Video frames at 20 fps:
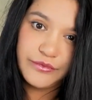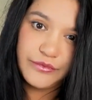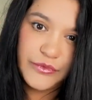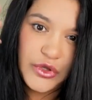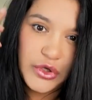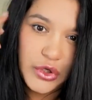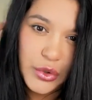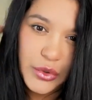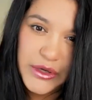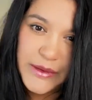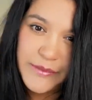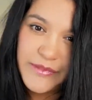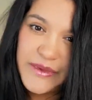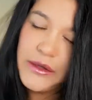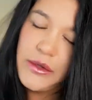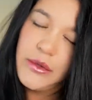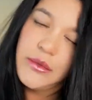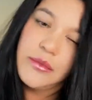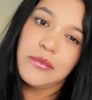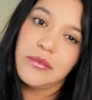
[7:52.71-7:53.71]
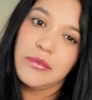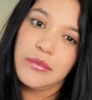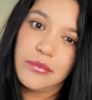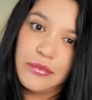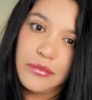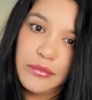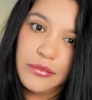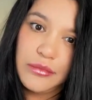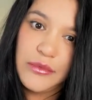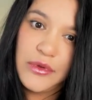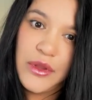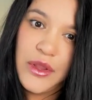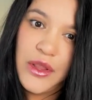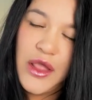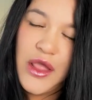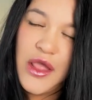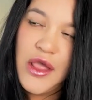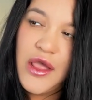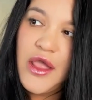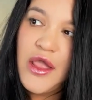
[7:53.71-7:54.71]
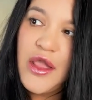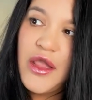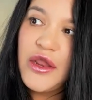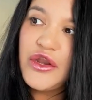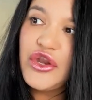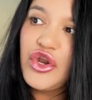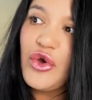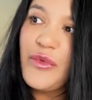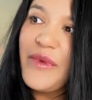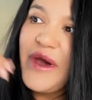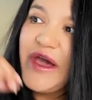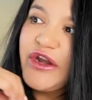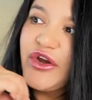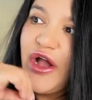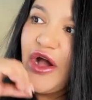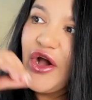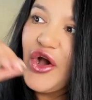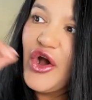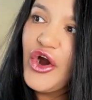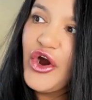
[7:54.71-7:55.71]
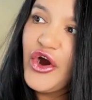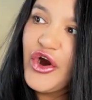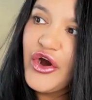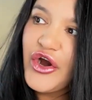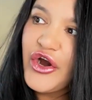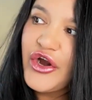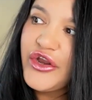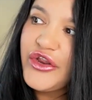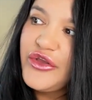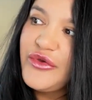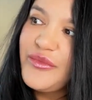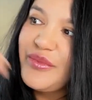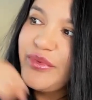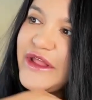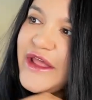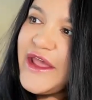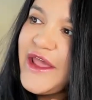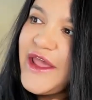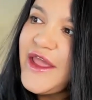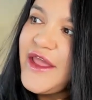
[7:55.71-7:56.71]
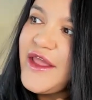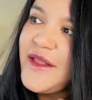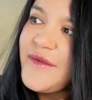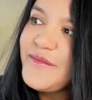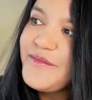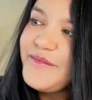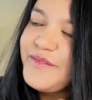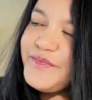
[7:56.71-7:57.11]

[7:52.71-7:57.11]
You know what I mean? No matter how hard you play,